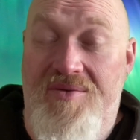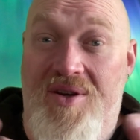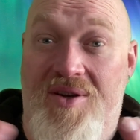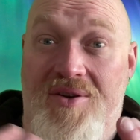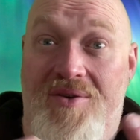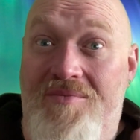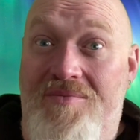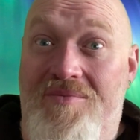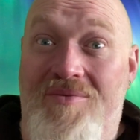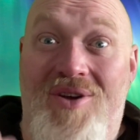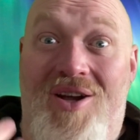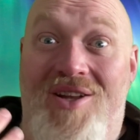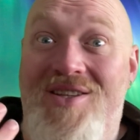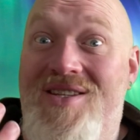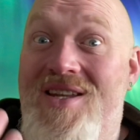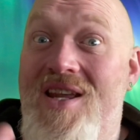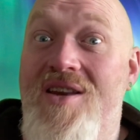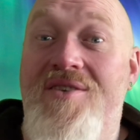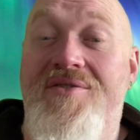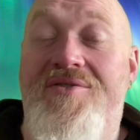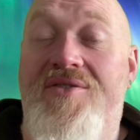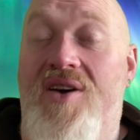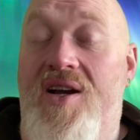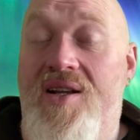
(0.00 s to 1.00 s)
you know
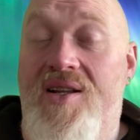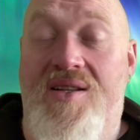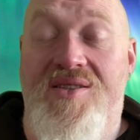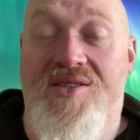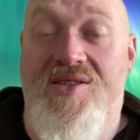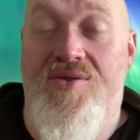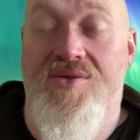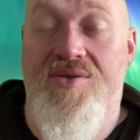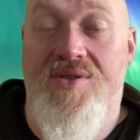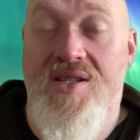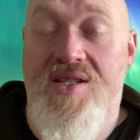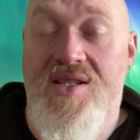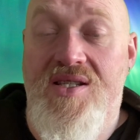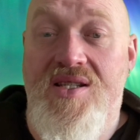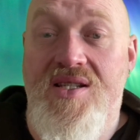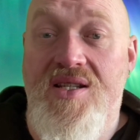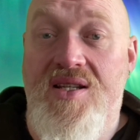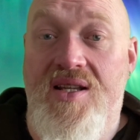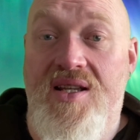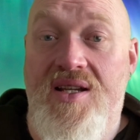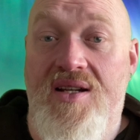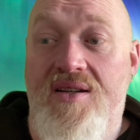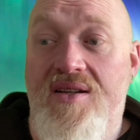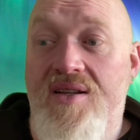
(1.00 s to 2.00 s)
identifying as
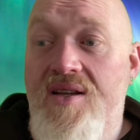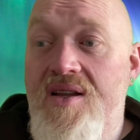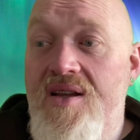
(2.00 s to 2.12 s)
autistic now